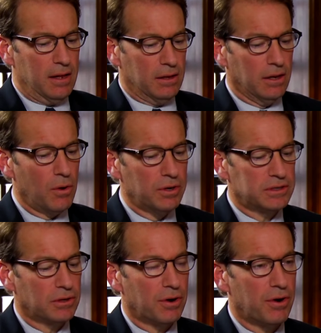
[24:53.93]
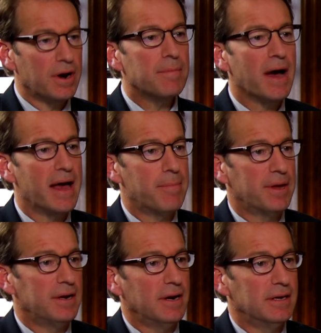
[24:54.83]
Lois Lerner, in my
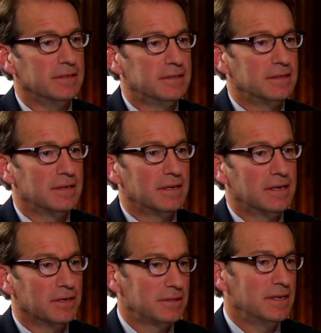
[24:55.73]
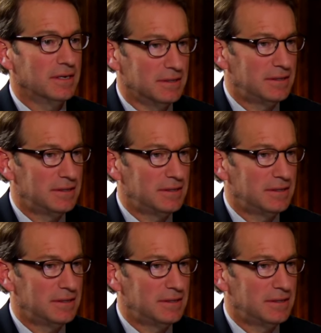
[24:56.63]
opinion, is guilty as